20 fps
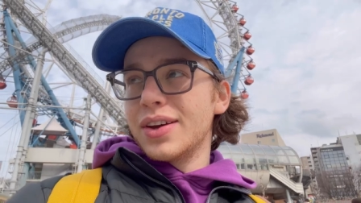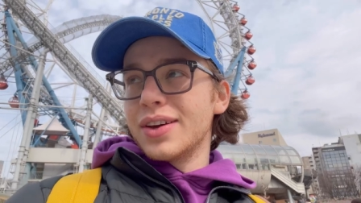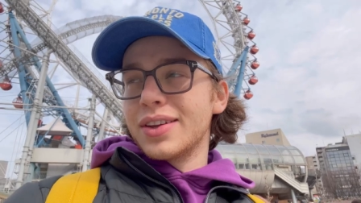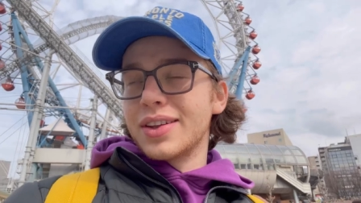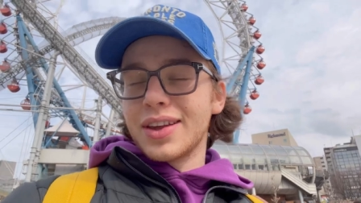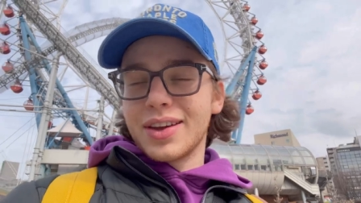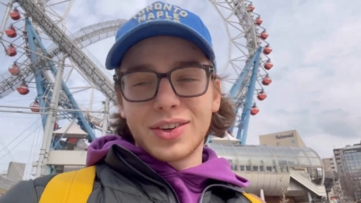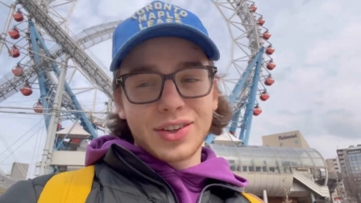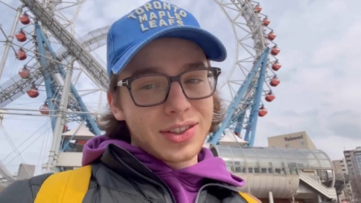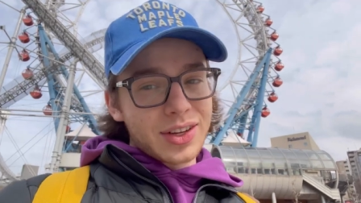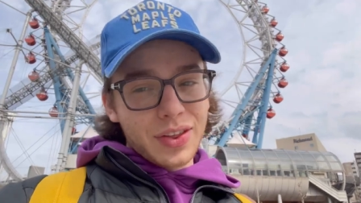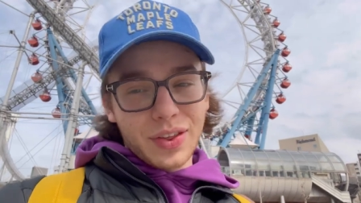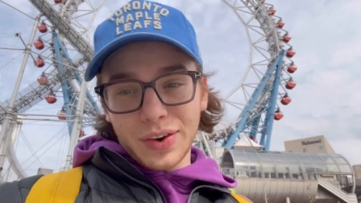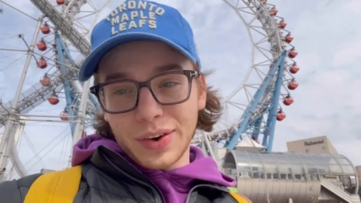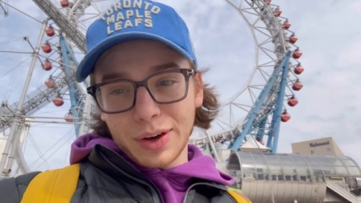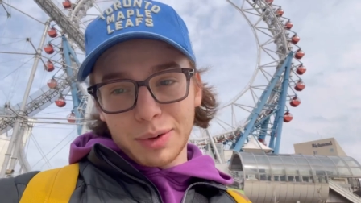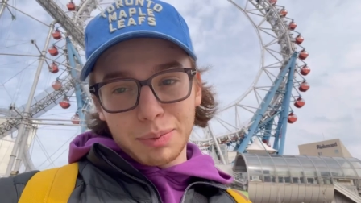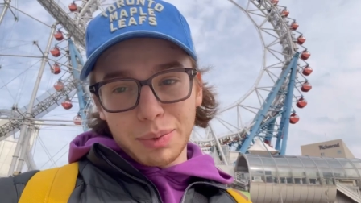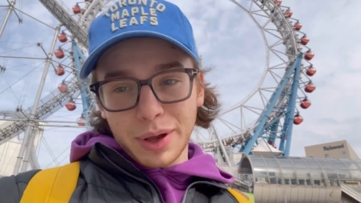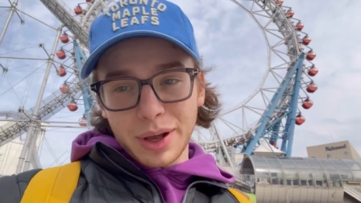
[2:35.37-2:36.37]
There's nothing to
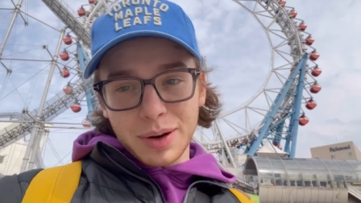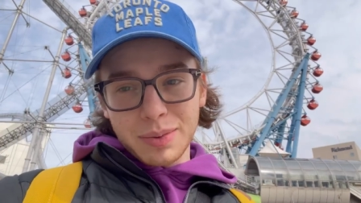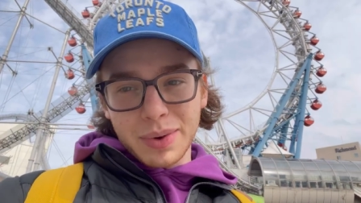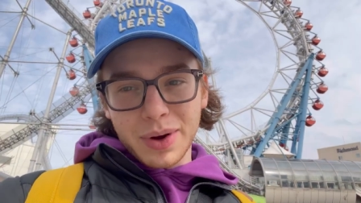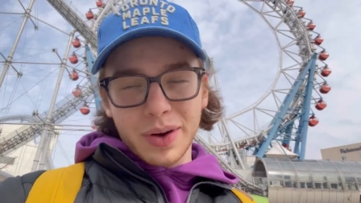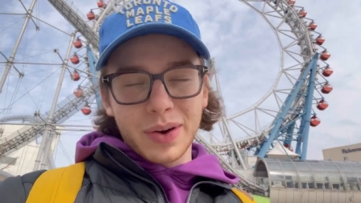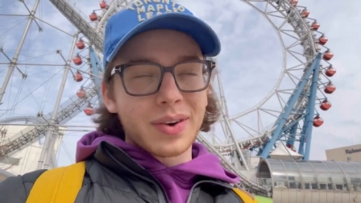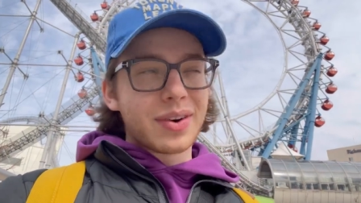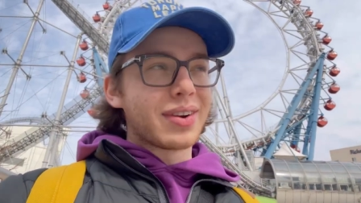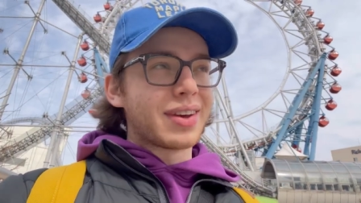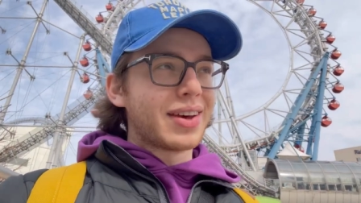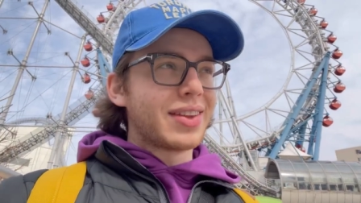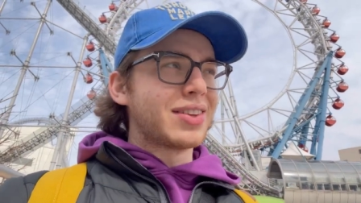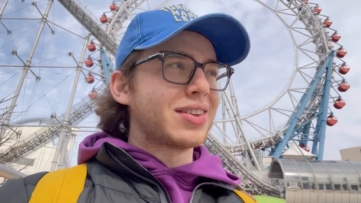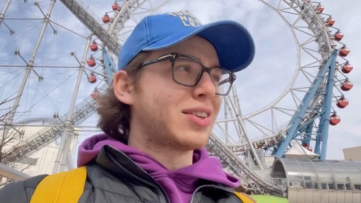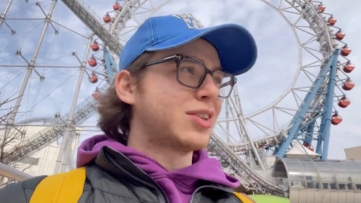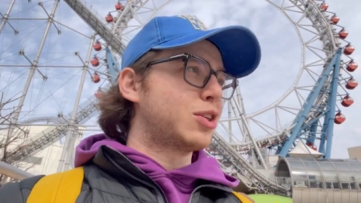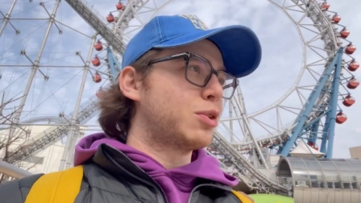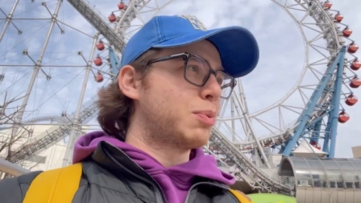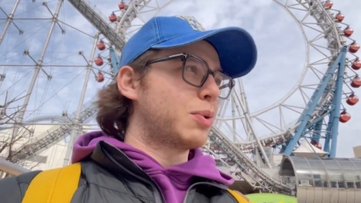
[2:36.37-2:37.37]
complain about. And this
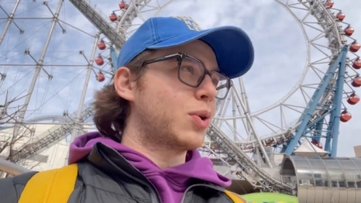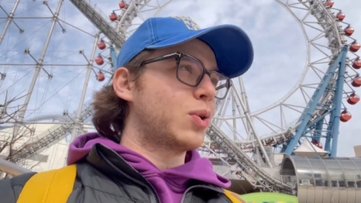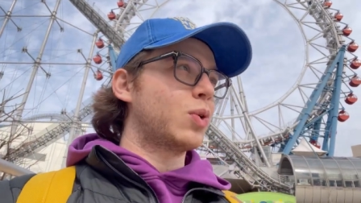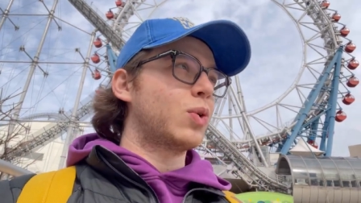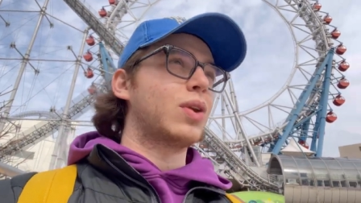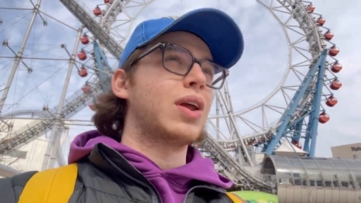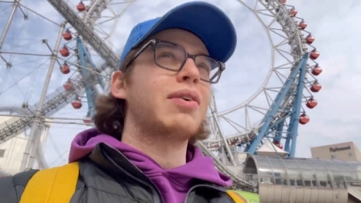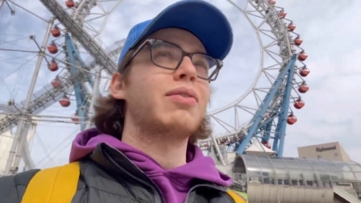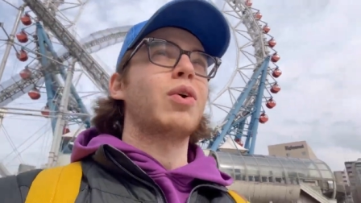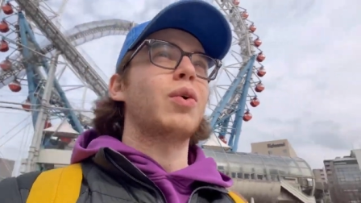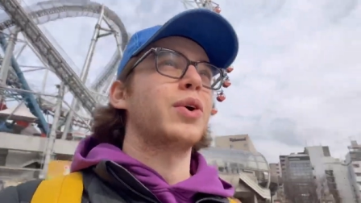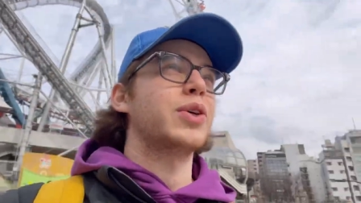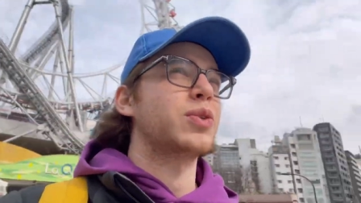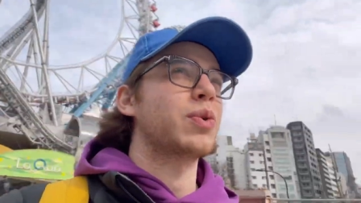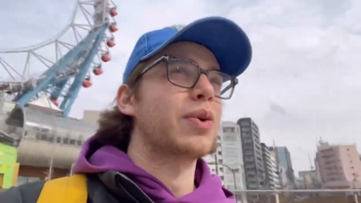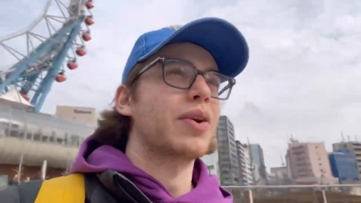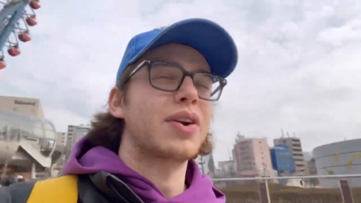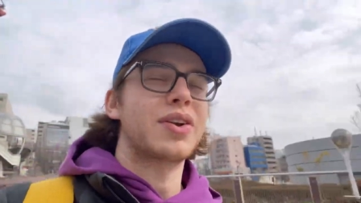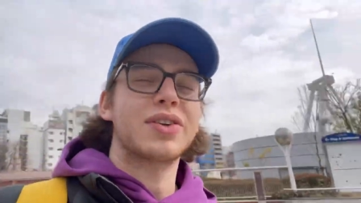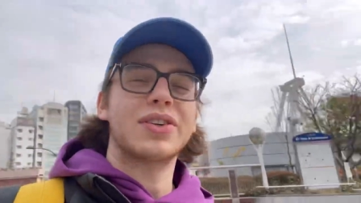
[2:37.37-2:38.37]
is super cool. I've always
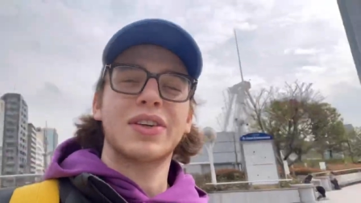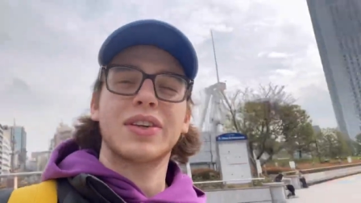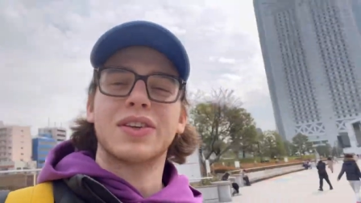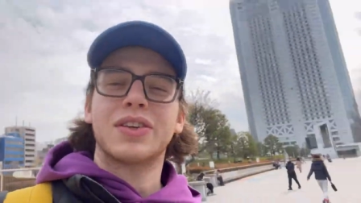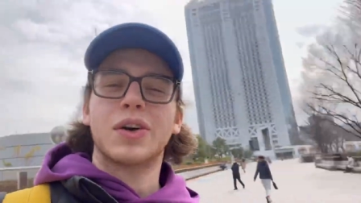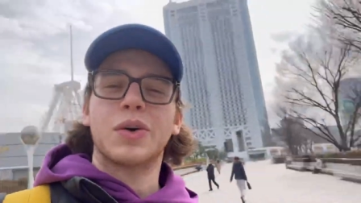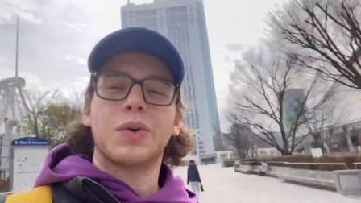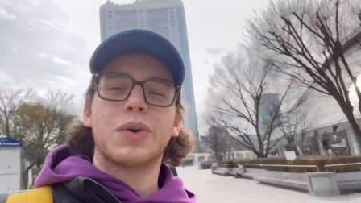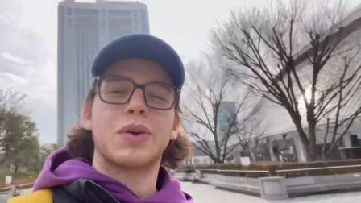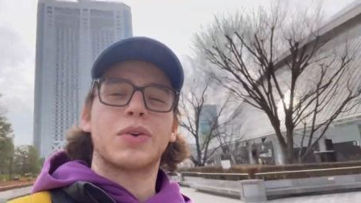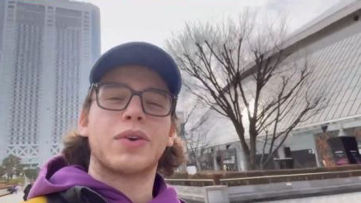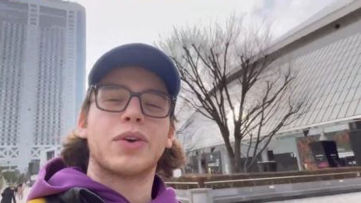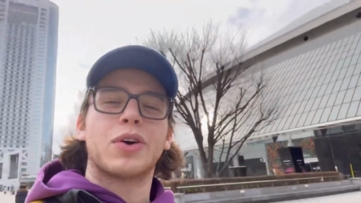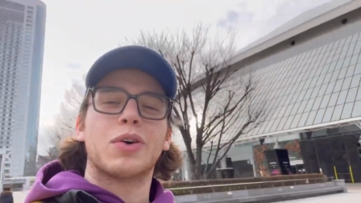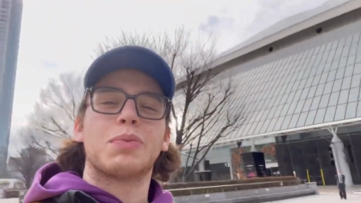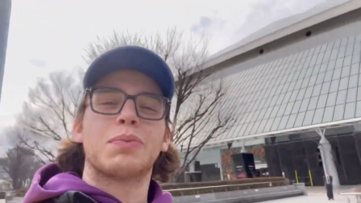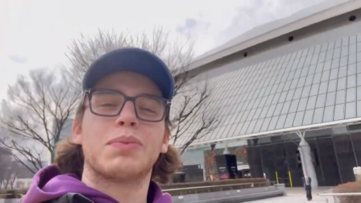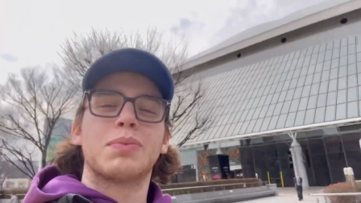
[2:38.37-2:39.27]
wanted to see the Tokyo Dome.